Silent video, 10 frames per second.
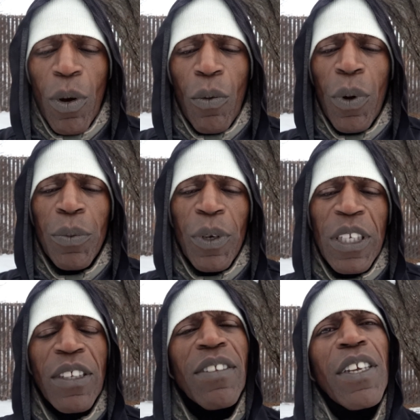when we
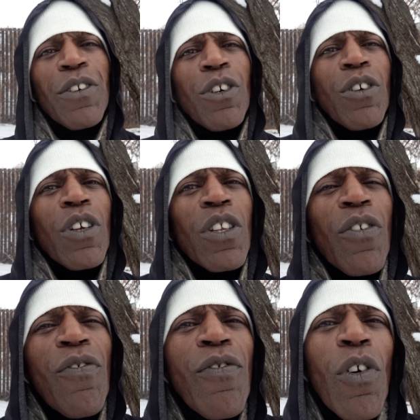consider the
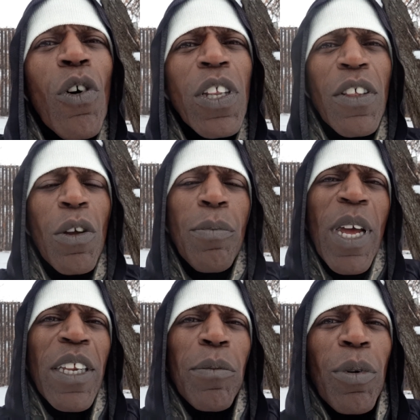fourth
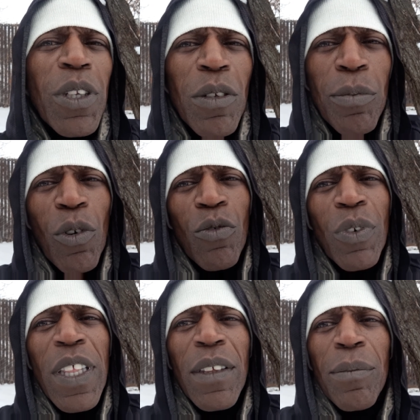Hermetic principle,
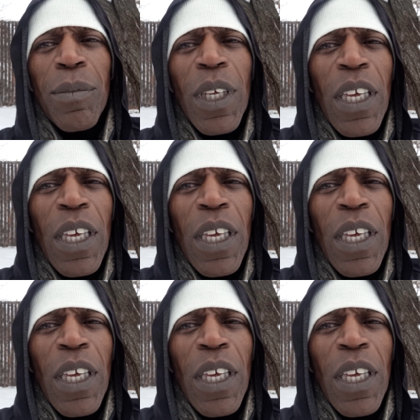rhythm,